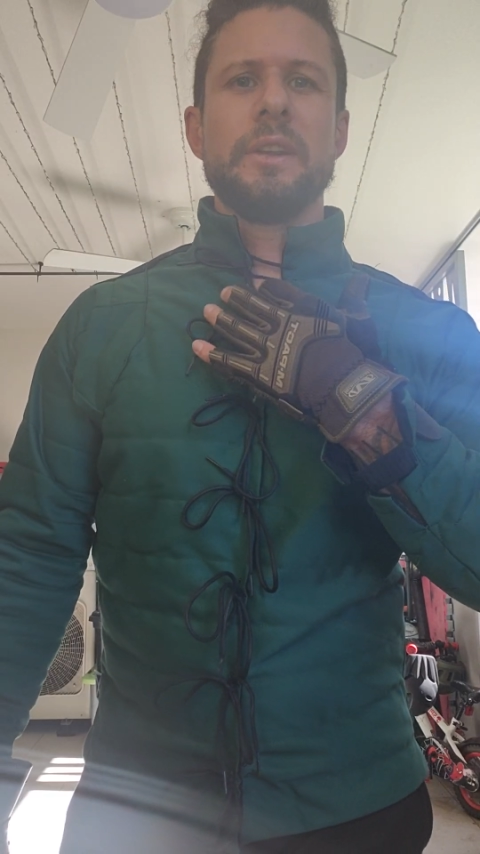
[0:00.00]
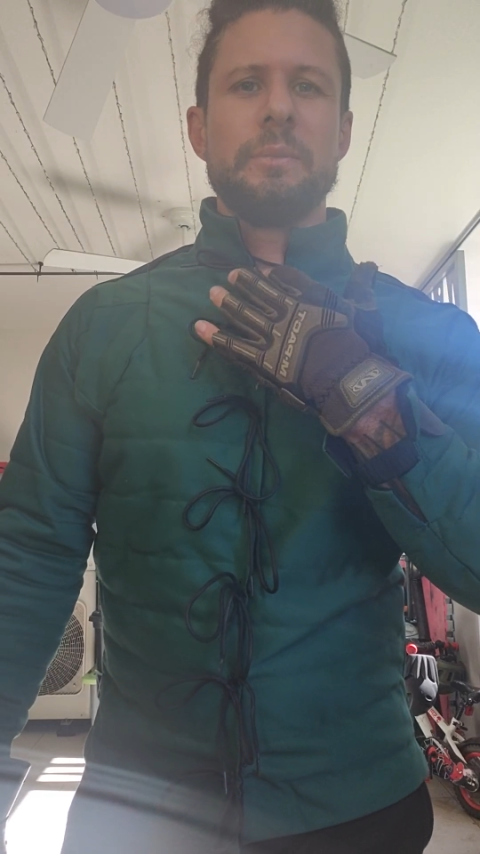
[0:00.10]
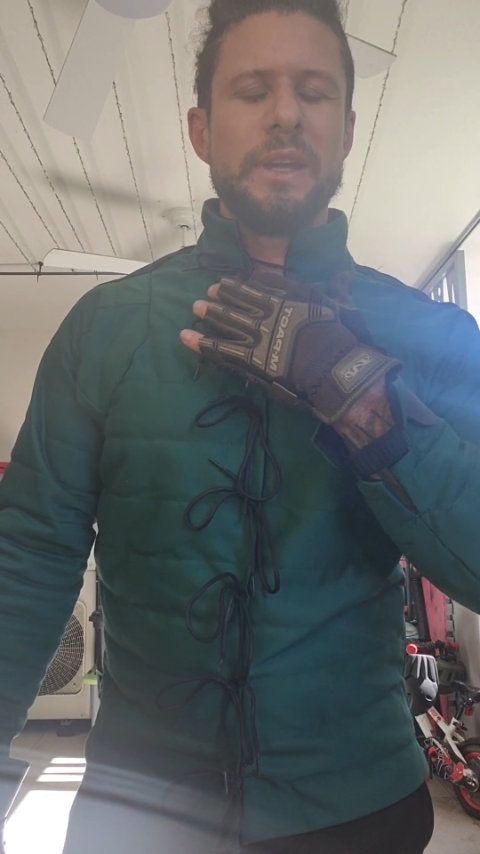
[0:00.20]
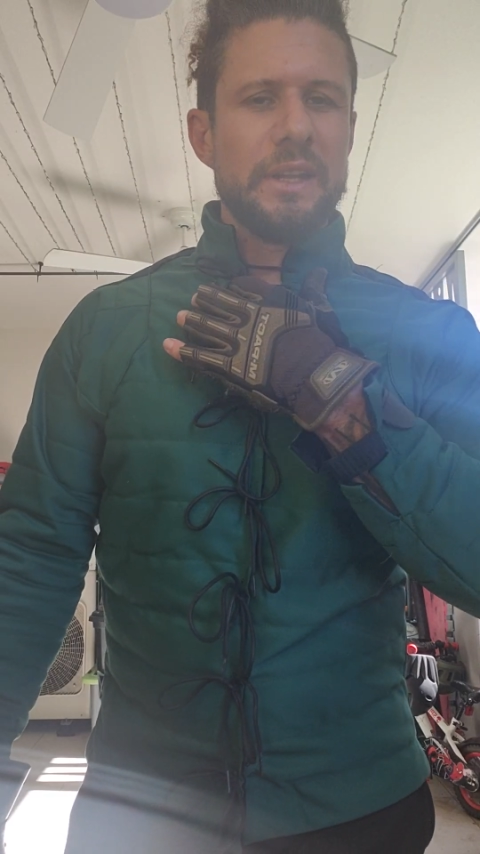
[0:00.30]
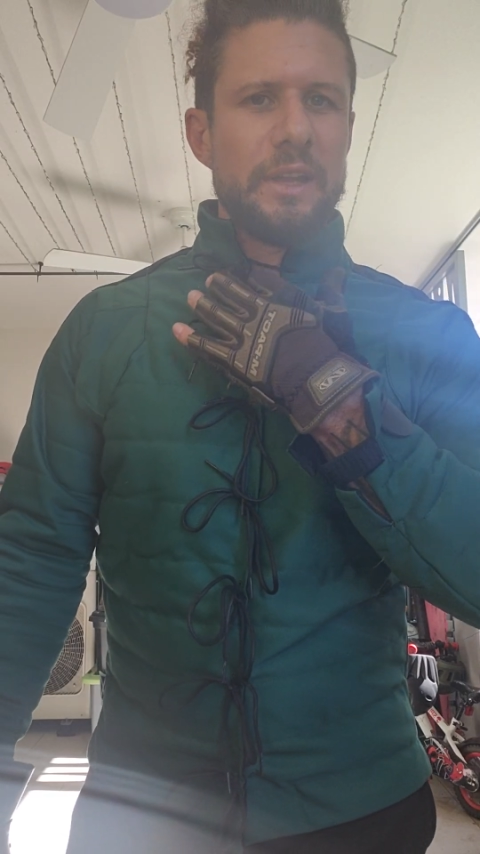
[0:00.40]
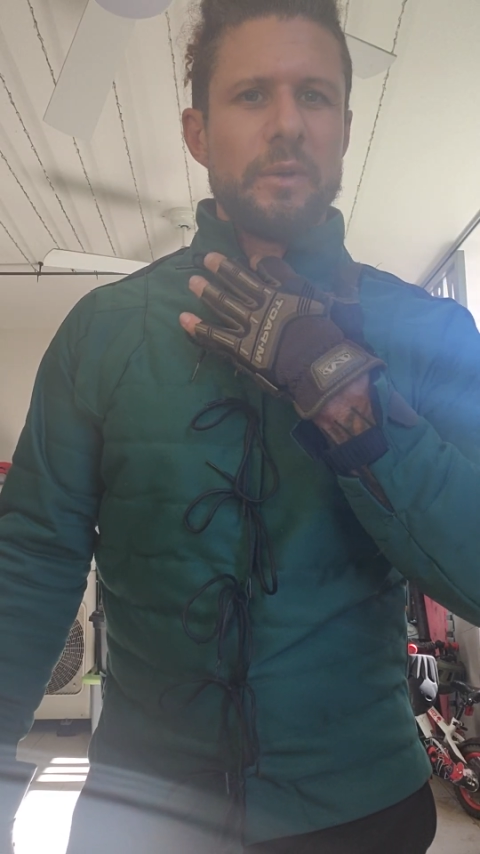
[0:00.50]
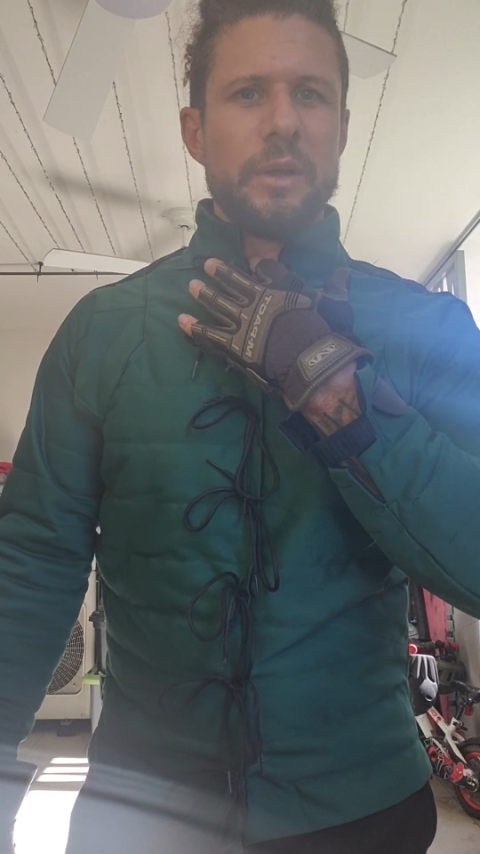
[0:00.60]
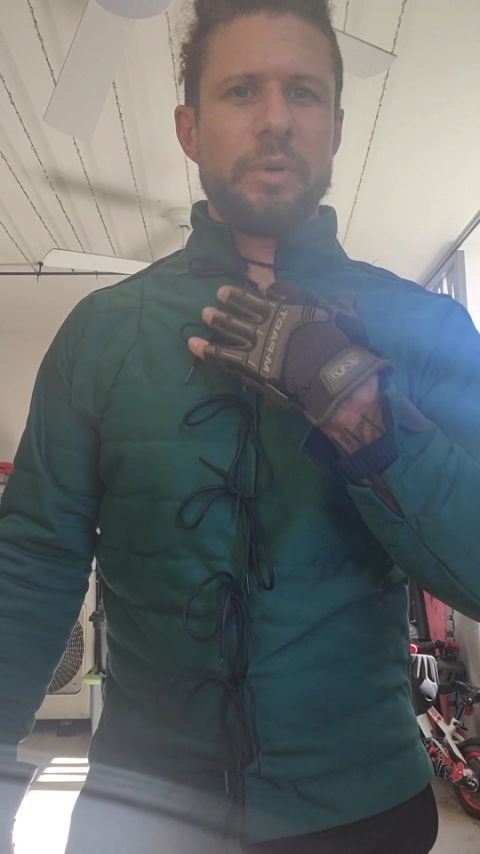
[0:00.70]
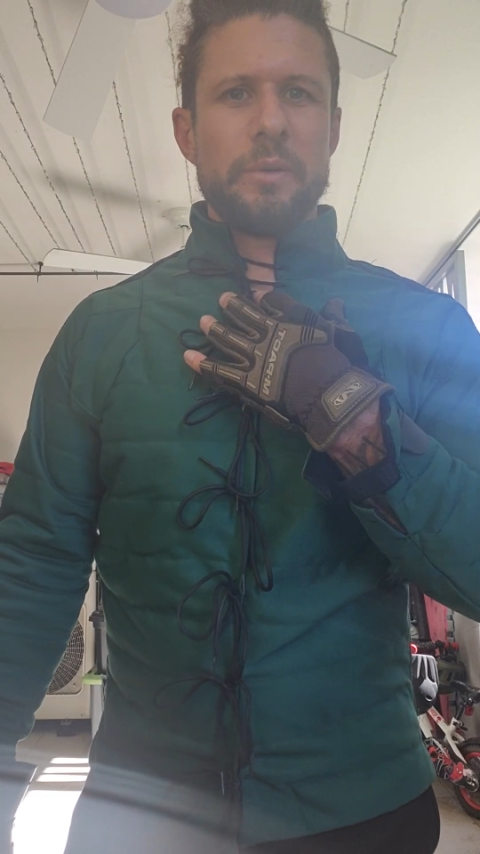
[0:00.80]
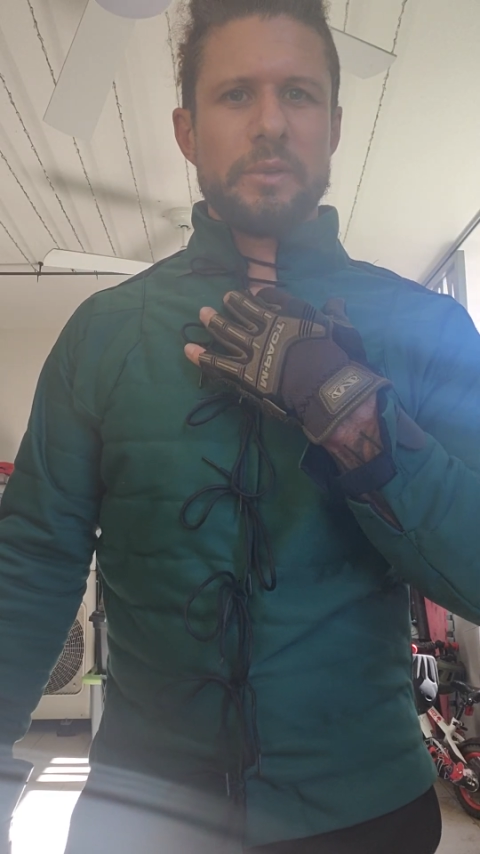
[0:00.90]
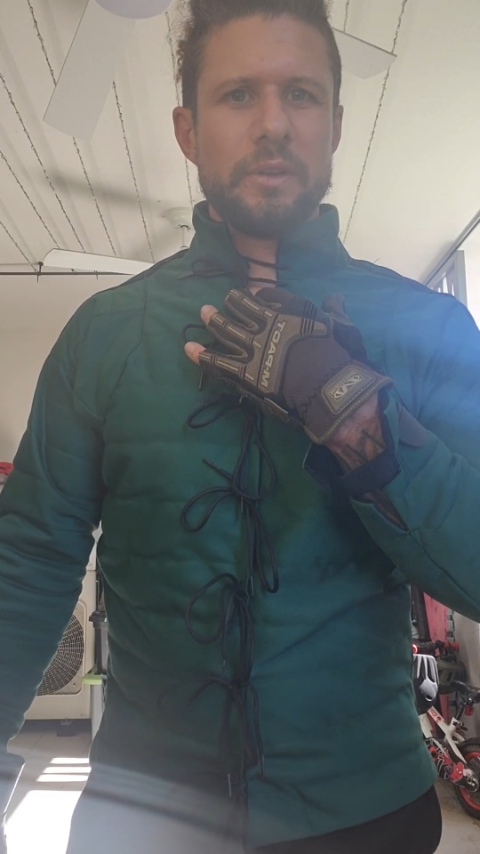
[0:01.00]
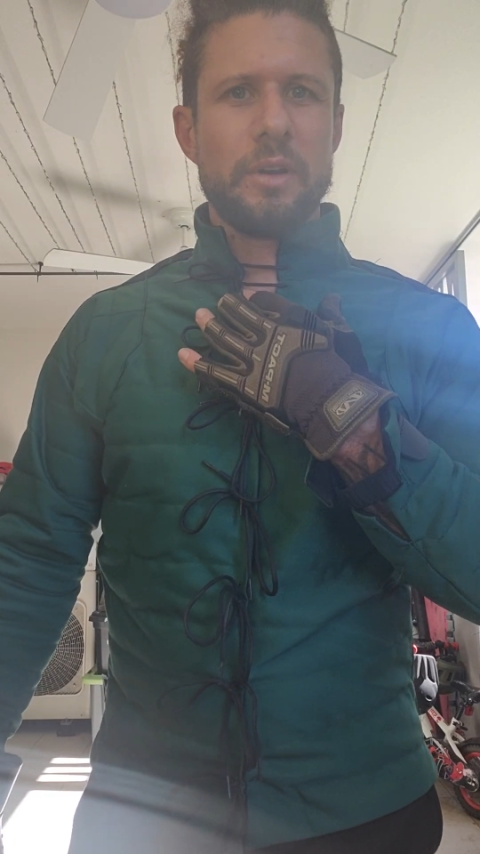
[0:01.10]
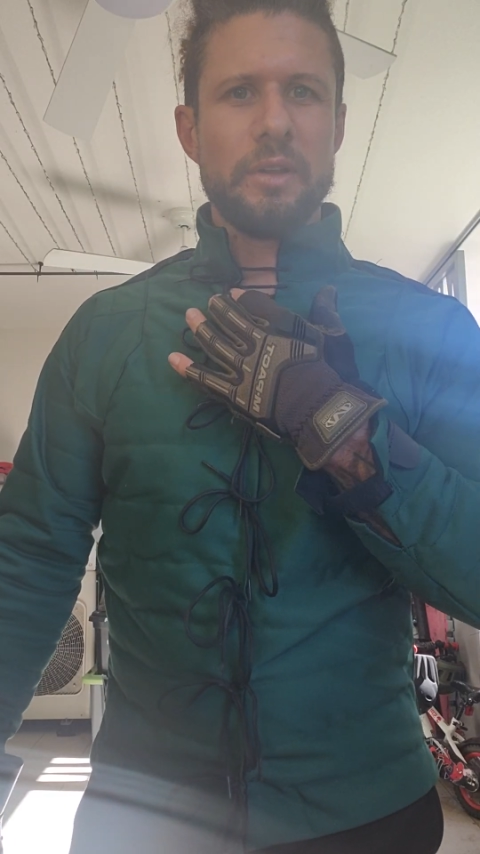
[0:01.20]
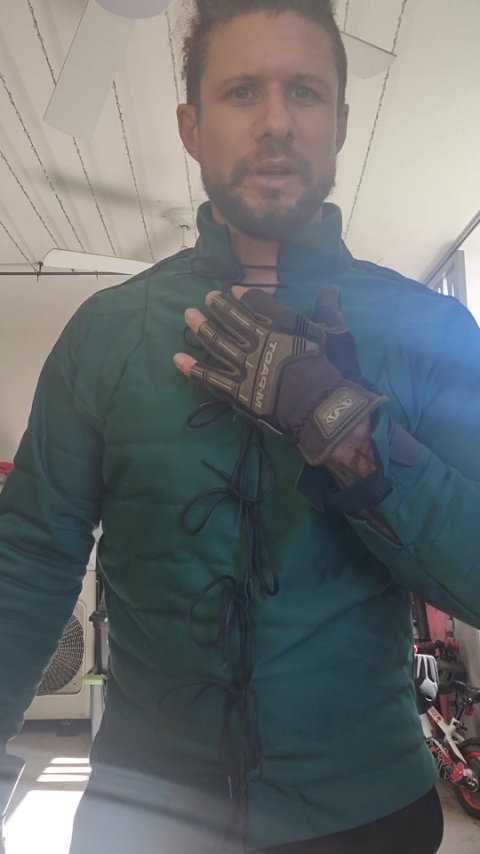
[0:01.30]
immediately, when I popped the collar,